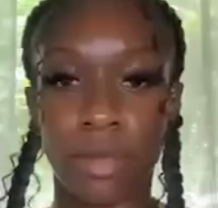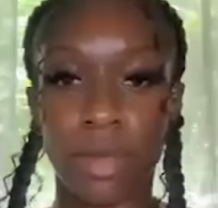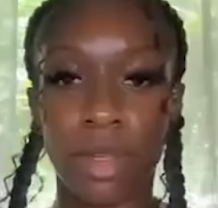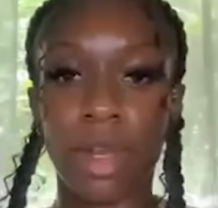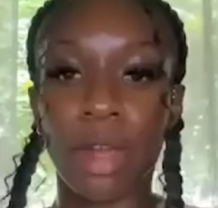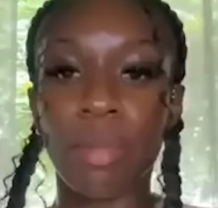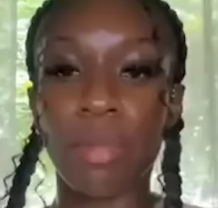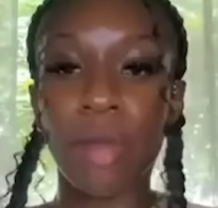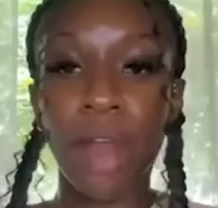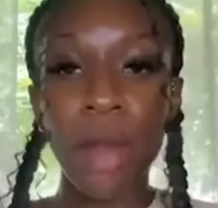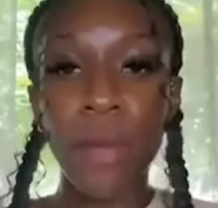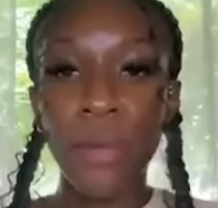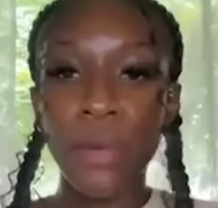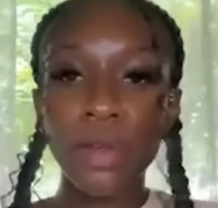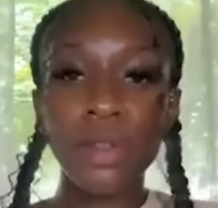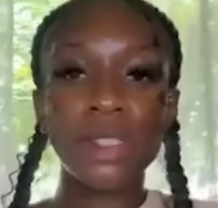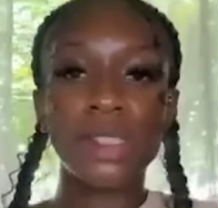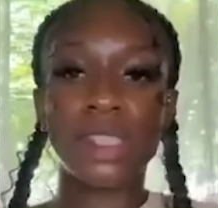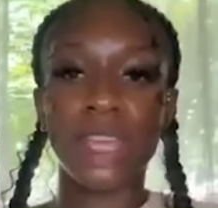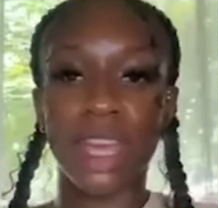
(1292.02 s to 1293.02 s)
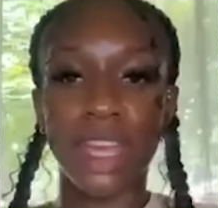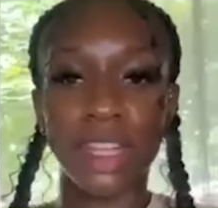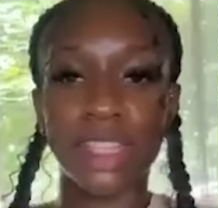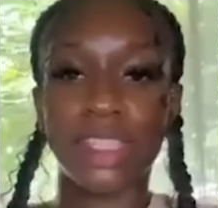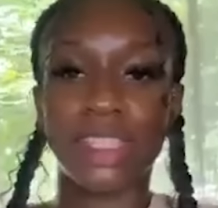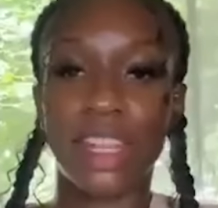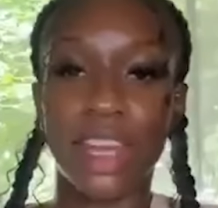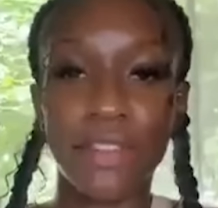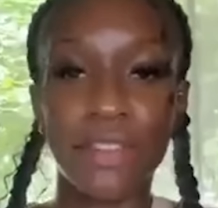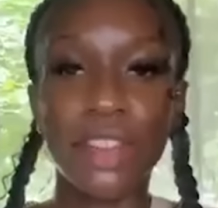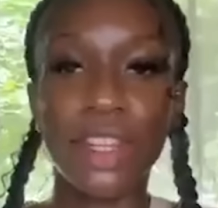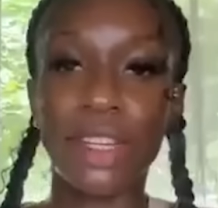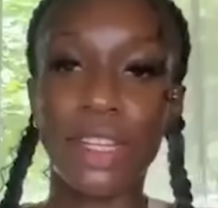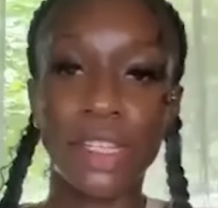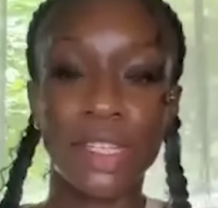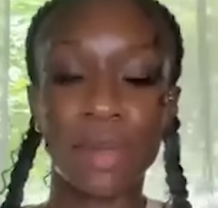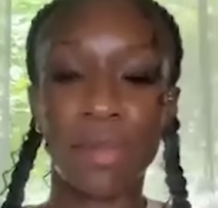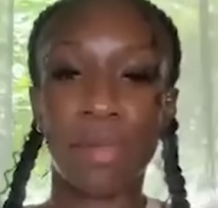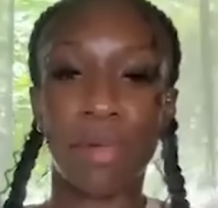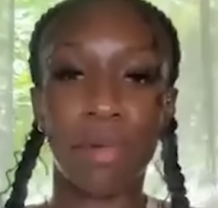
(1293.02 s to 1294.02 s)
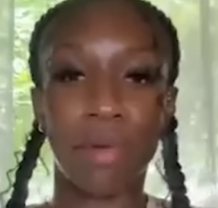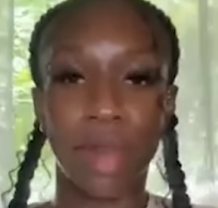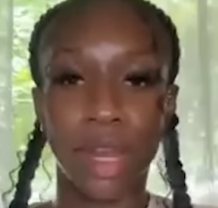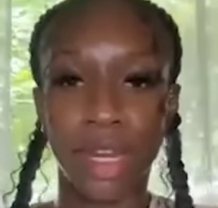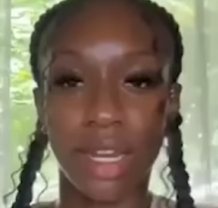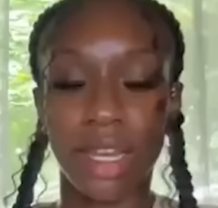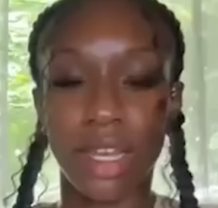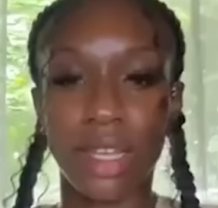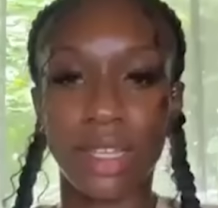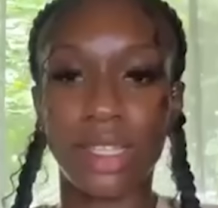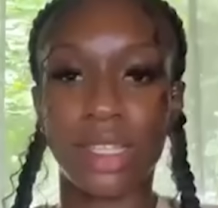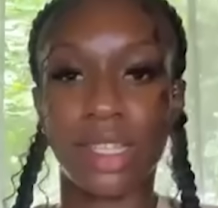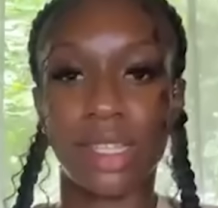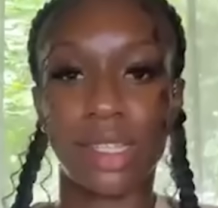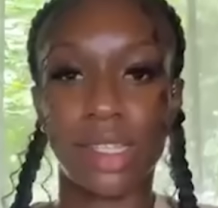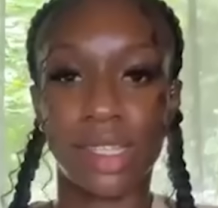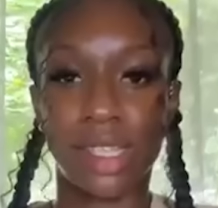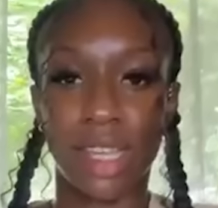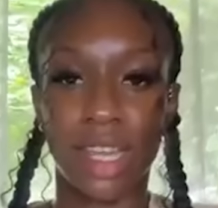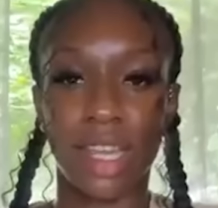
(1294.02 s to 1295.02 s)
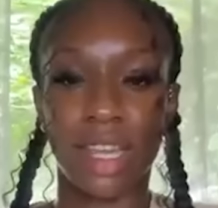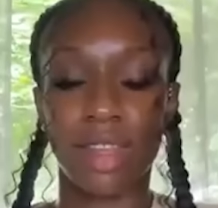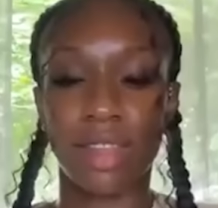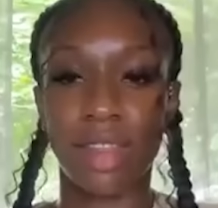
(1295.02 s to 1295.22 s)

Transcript: But I will say it's definitely disappointing to see